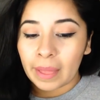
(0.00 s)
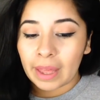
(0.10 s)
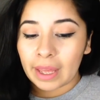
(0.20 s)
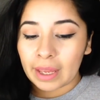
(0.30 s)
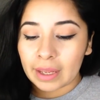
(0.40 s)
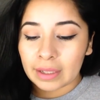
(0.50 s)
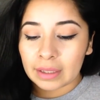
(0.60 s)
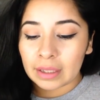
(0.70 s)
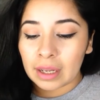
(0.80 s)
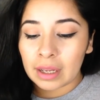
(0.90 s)

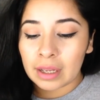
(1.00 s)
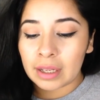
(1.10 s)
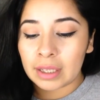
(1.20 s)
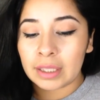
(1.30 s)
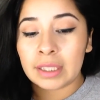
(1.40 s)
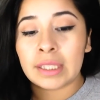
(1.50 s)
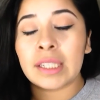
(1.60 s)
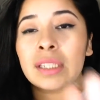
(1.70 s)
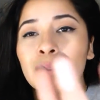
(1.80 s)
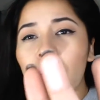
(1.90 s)
and this is
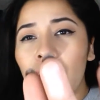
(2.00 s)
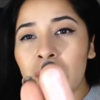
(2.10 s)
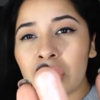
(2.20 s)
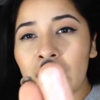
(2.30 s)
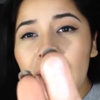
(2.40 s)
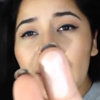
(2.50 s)
its swatch.